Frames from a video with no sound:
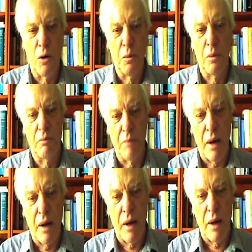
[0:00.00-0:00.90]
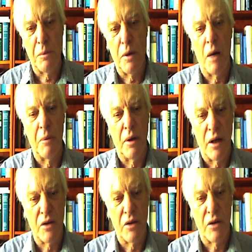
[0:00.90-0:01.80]
Barack
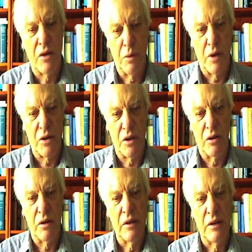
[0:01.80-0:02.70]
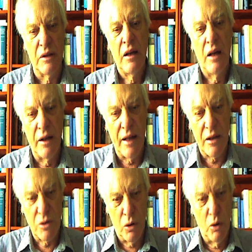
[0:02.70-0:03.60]
Obama as the new president. And that's
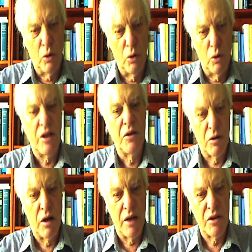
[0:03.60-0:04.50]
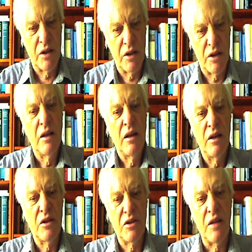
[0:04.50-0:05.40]
all centralizing
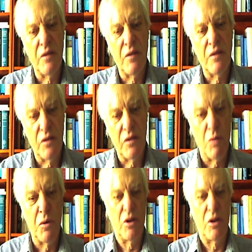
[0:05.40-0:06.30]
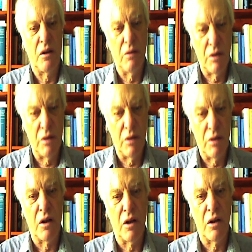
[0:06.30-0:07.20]
instead of distributing
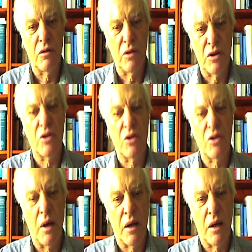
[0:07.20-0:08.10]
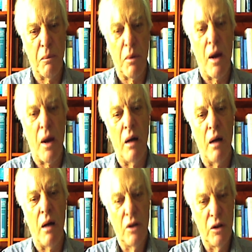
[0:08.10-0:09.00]
decision-making power
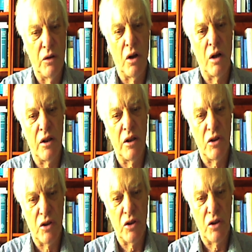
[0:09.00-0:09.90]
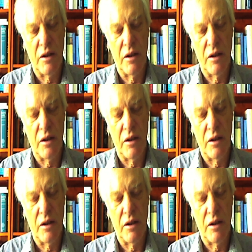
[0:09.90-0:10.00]
and knowledge and